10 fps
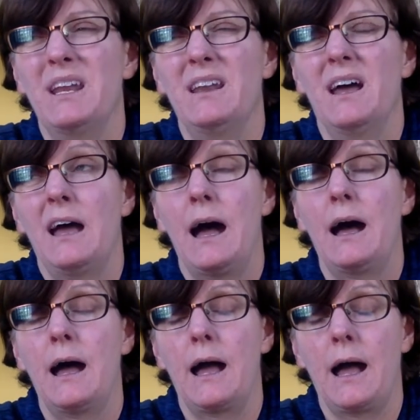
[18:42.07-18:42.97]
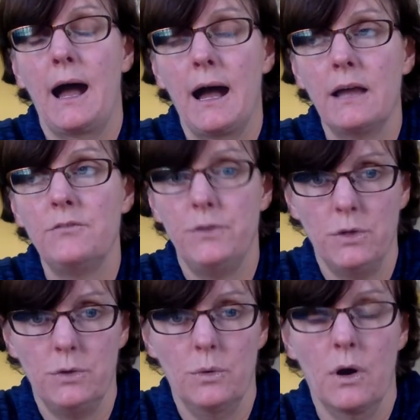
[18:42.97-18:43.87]
And I
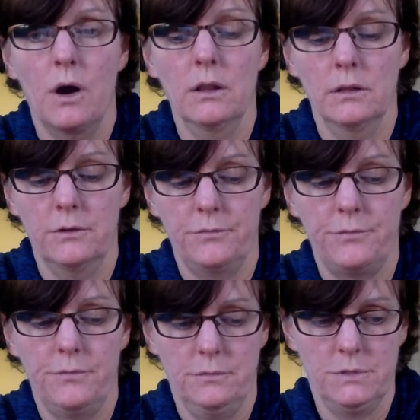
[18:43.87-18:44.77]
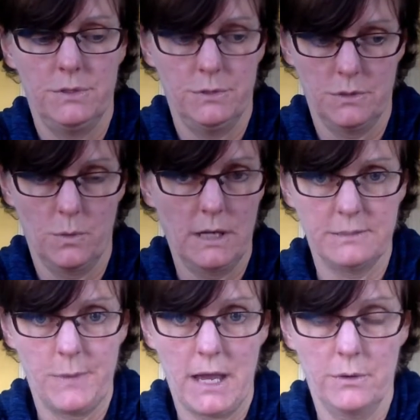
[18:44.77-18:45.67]
view all of Susan
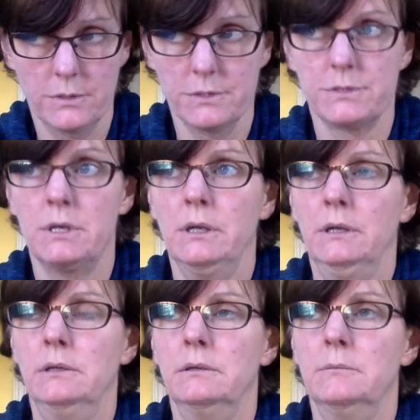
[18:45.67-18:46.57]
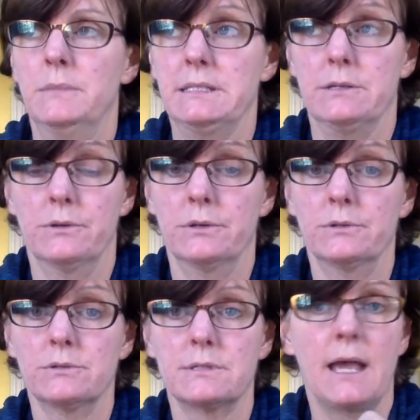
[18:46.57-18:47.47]
Weisbauer's
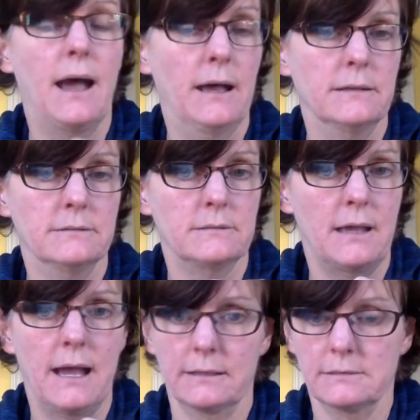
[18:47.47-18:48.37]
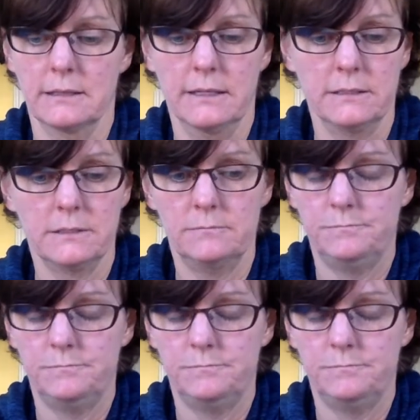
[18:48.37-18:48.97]
materials as excellent,